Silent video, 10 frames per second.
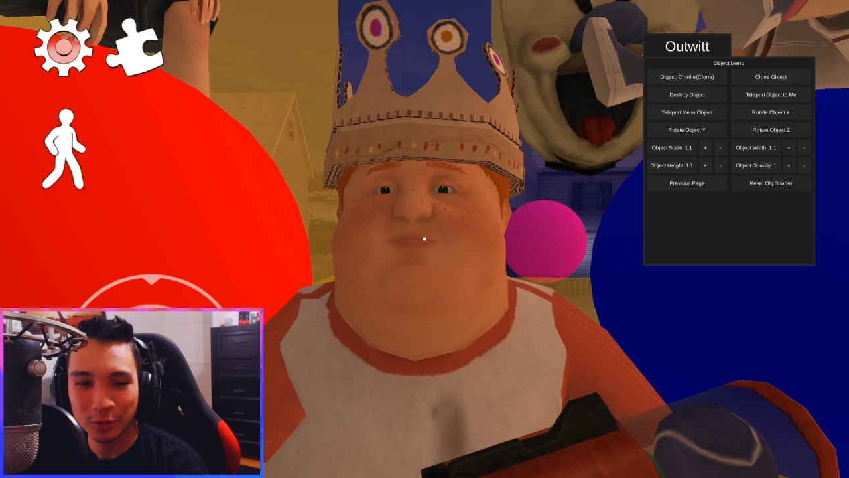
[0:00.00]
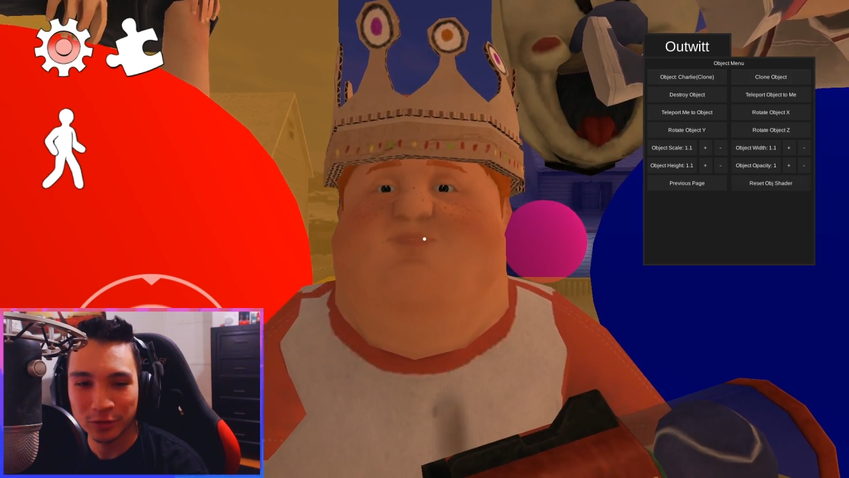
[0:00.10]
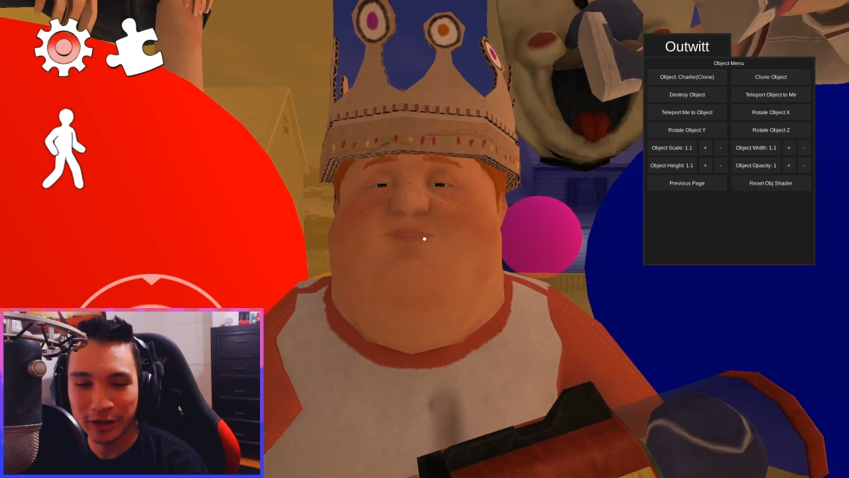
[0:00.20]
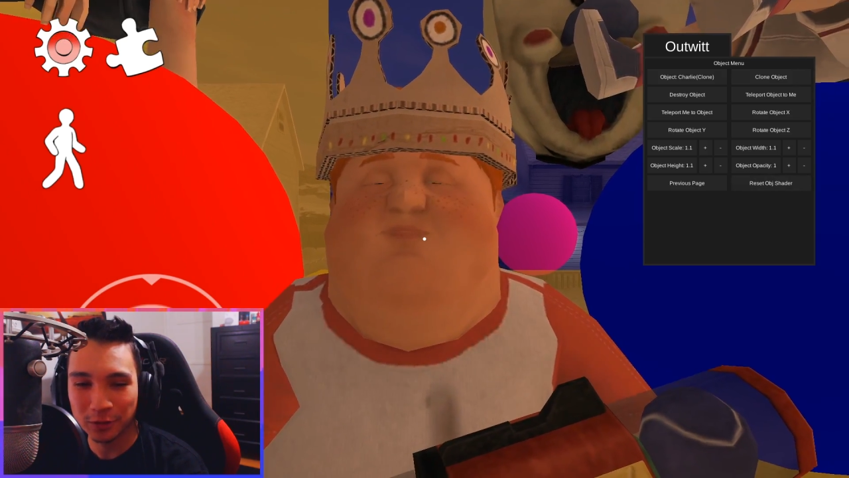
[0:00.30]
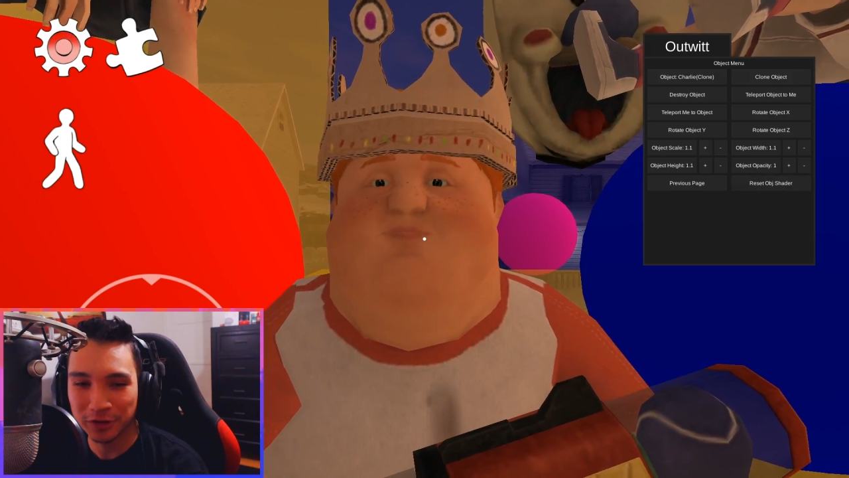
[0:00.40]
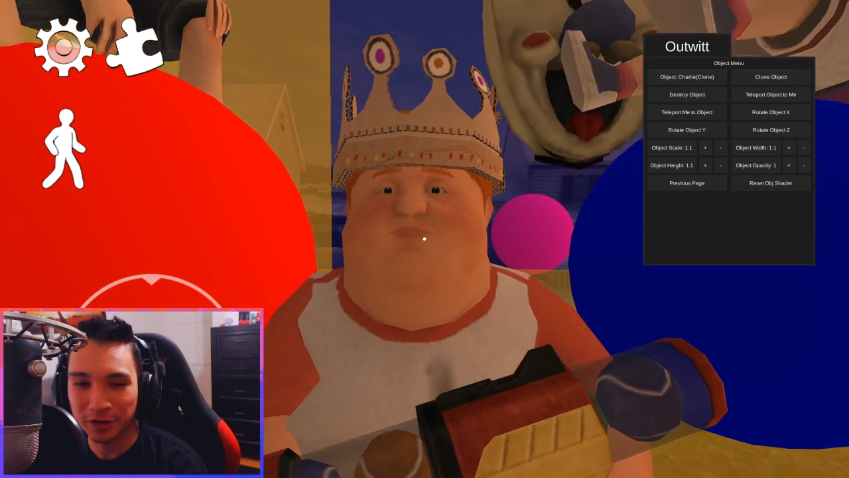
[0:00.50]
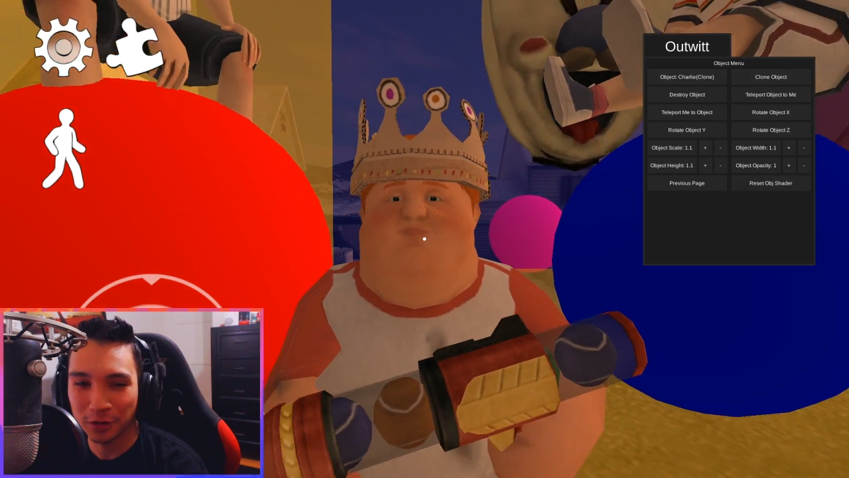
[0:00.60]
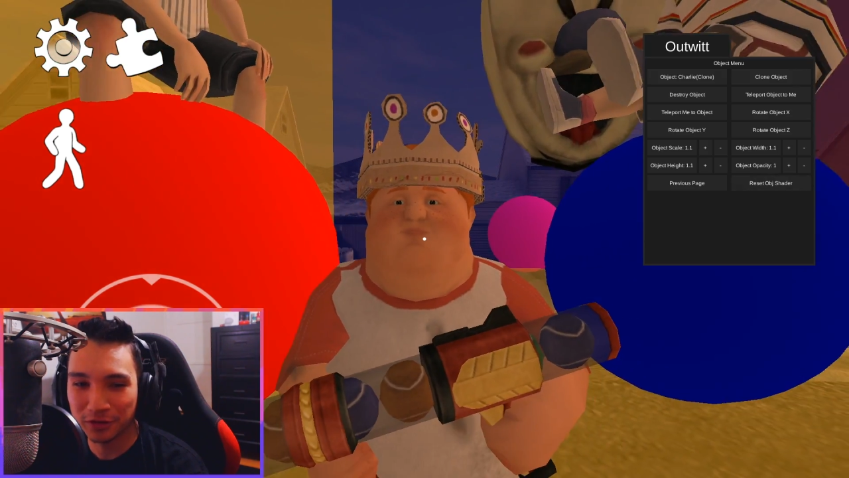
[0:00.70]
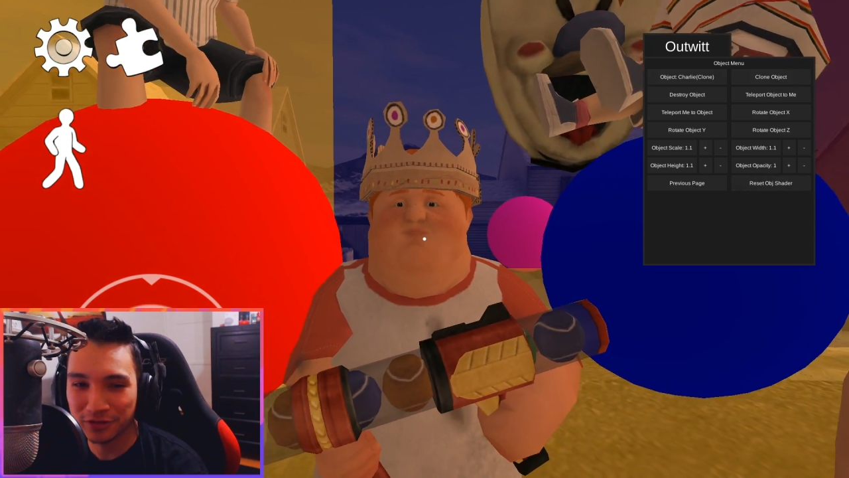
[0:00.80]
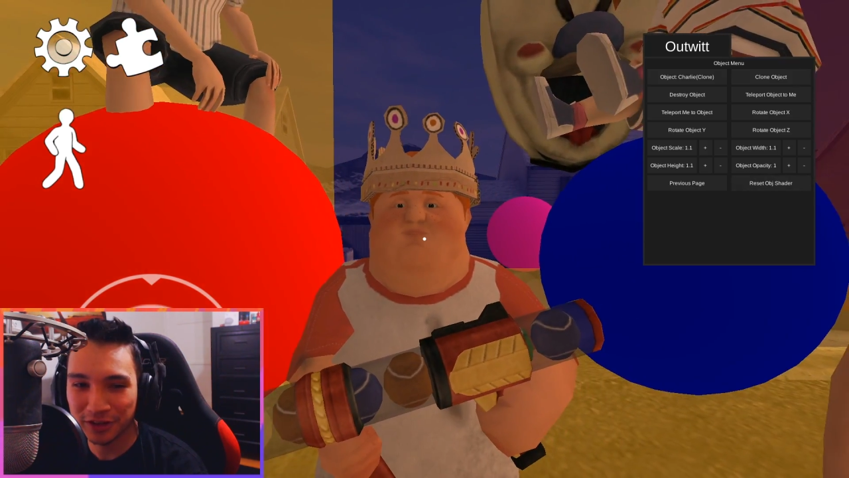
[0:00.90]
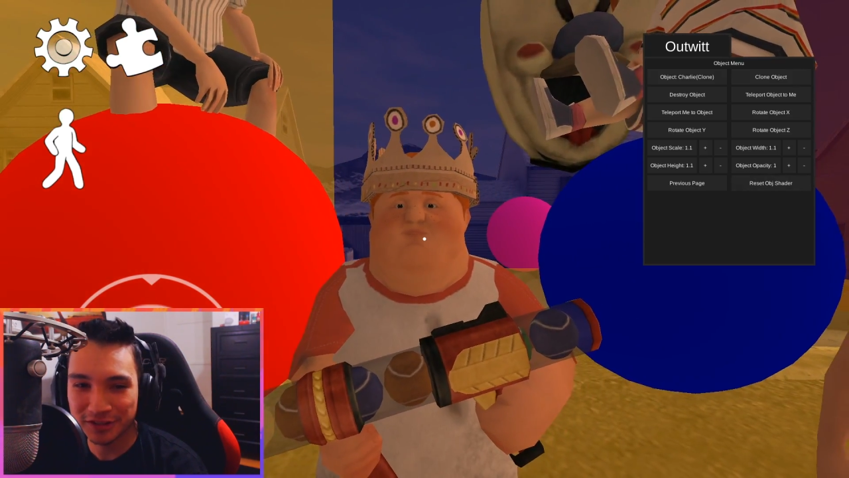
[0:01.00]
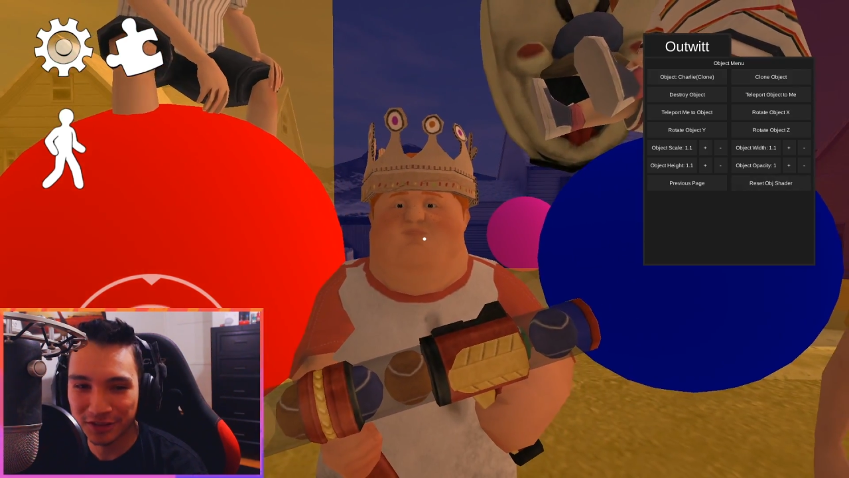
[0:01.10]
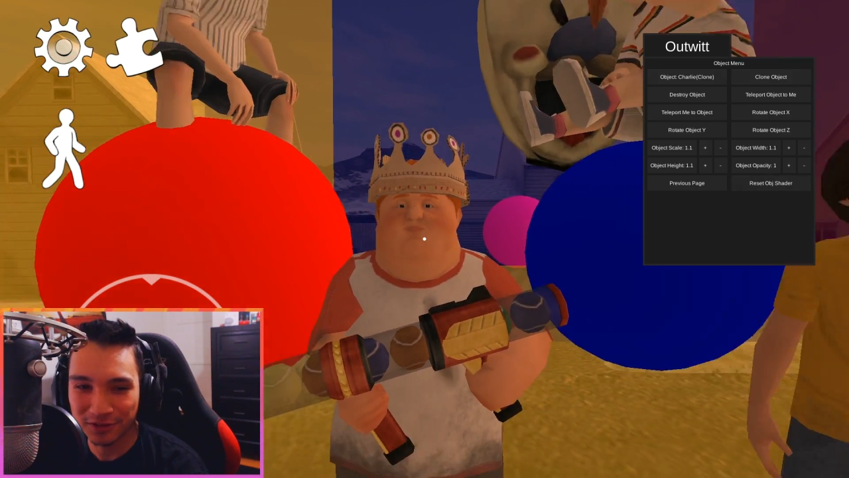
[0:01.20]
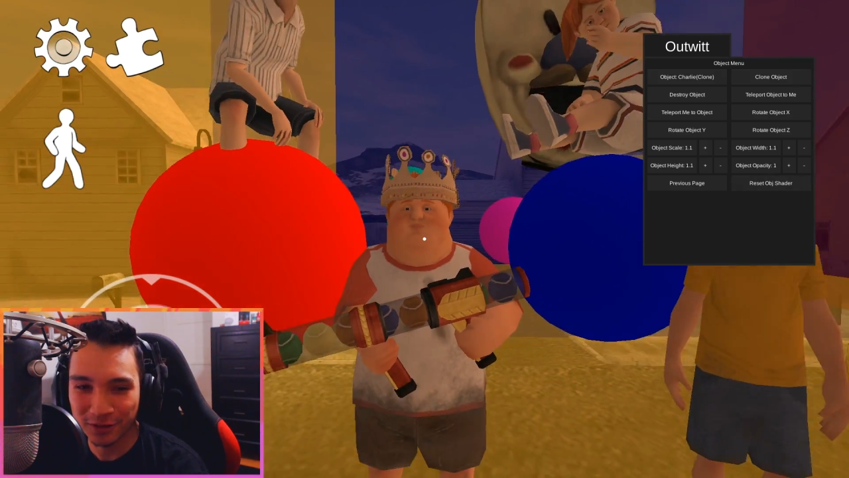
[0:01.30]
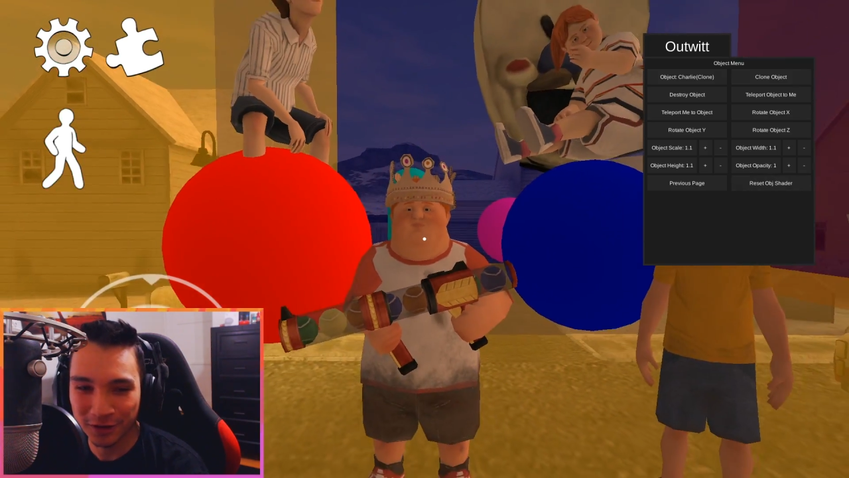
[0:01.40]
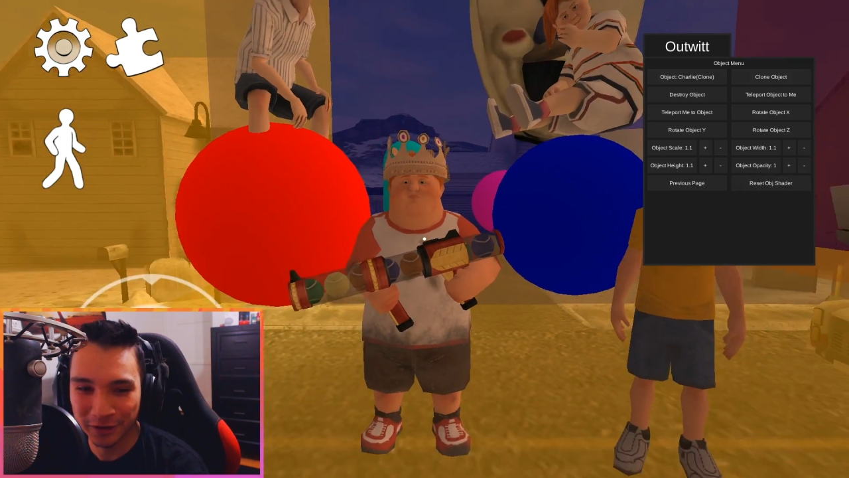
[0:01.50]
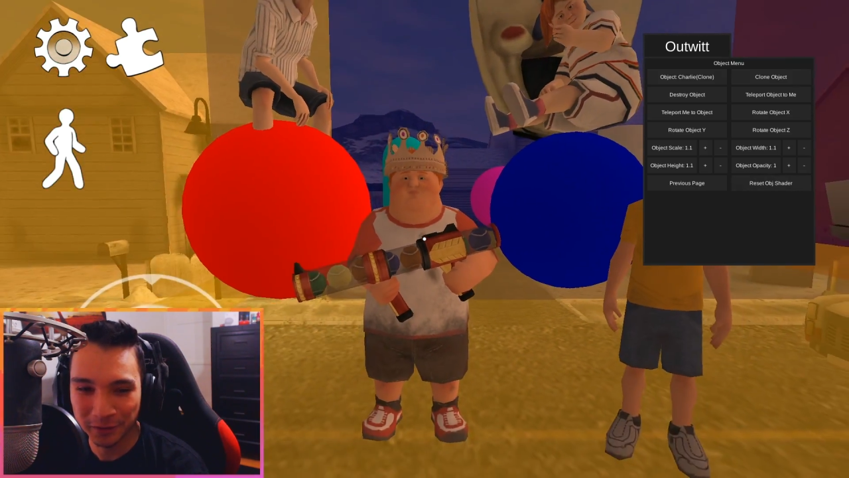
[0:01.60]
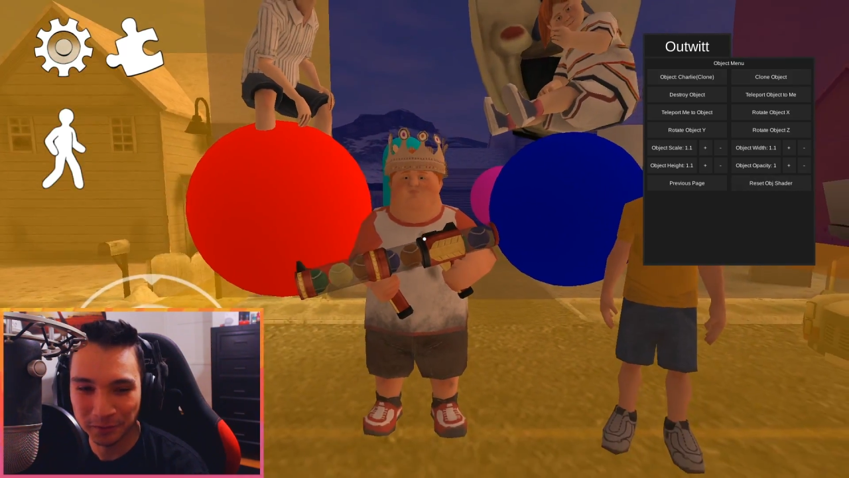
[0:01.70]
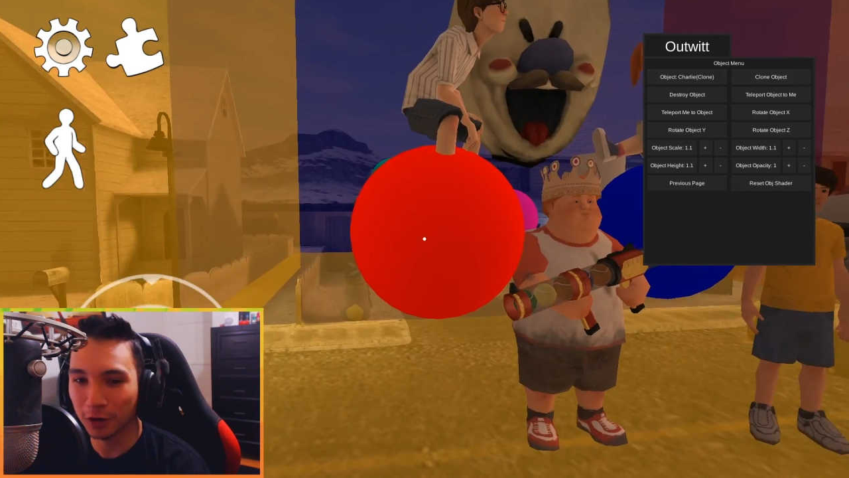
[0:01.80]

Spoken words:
There we go, we fixed it for you.